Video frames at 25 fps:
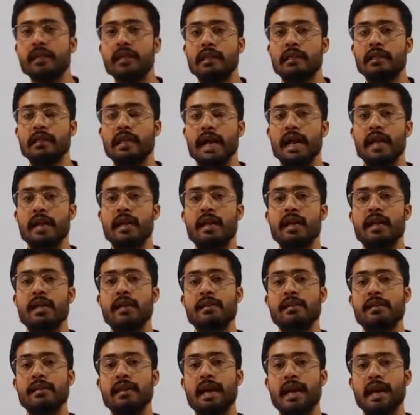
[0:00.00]
that is
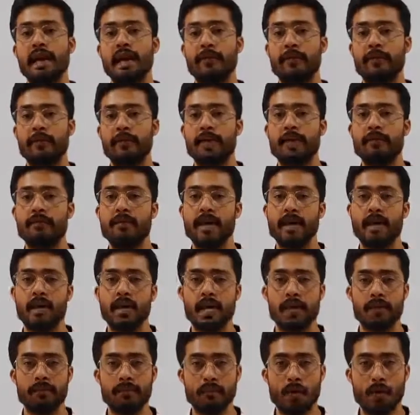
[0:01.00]
adapted by
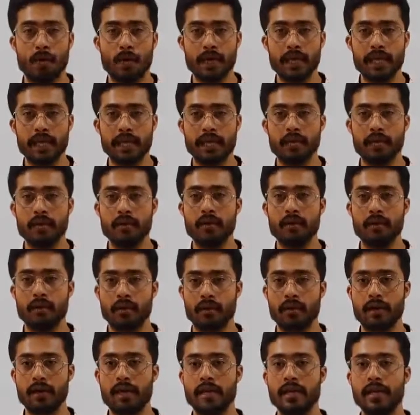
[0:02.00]
our body.
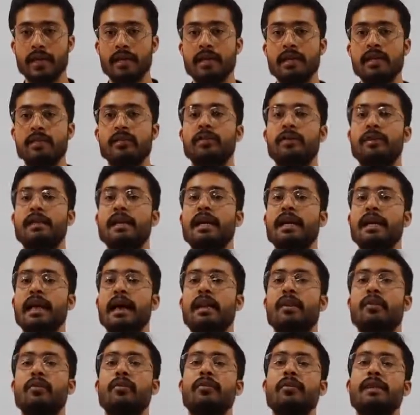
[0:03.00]
Okay, so that are
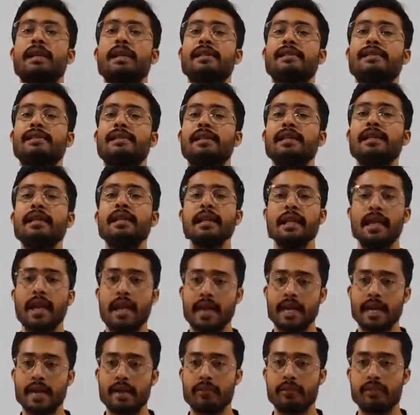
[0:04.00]
known as the
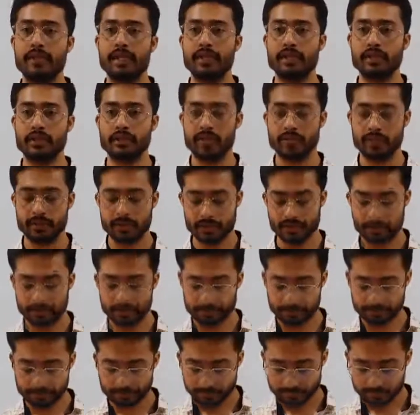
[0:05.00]
adaptations.
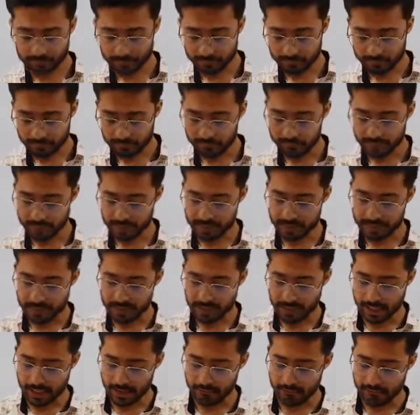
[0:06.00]
And then
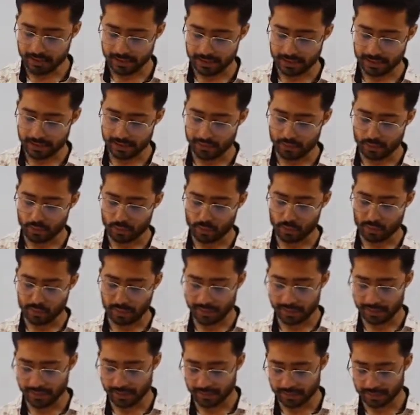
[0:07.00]
after name 2
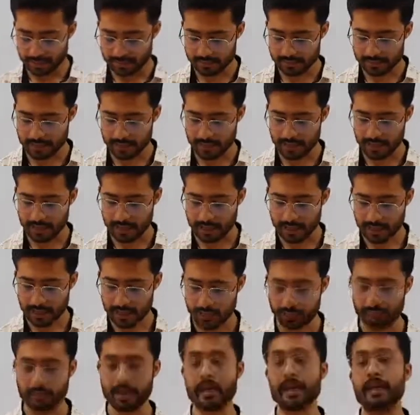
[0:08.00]
materials that are
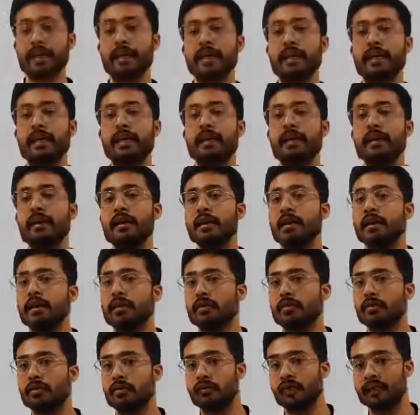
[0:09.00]
magnetic.
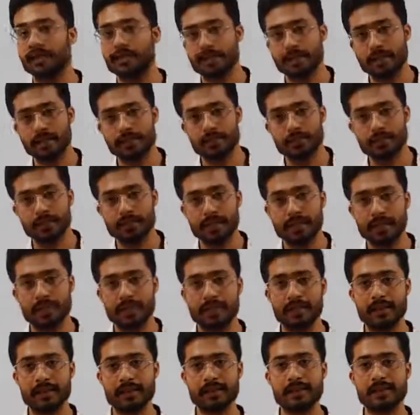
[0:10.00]
So which are 2
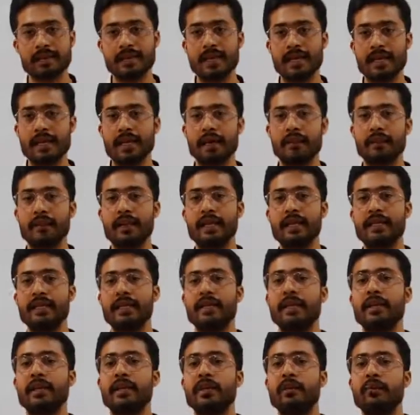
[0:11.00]
materials that are
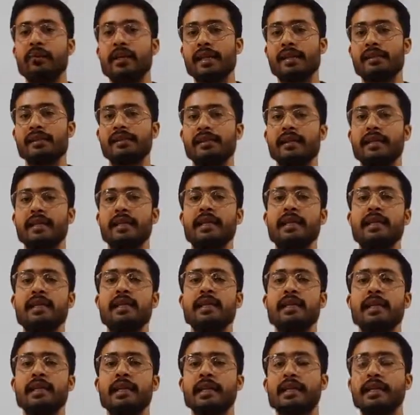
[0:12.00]
magnetic? You can say
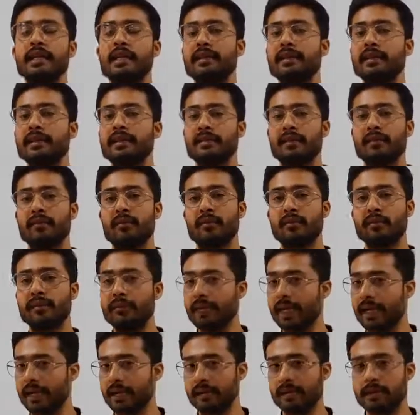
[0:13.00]
the some of the
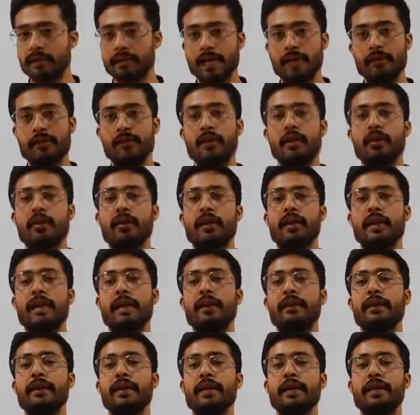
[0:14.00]
metals, I will not
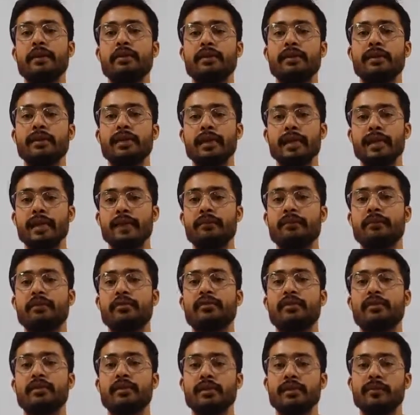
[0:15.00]
give the name.
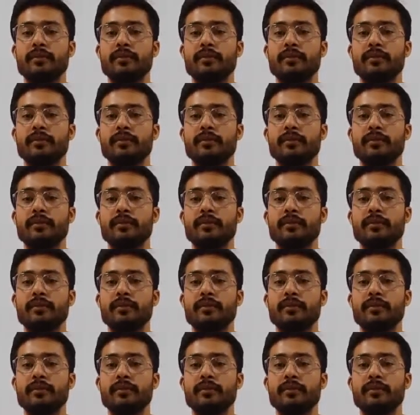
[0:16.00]
So some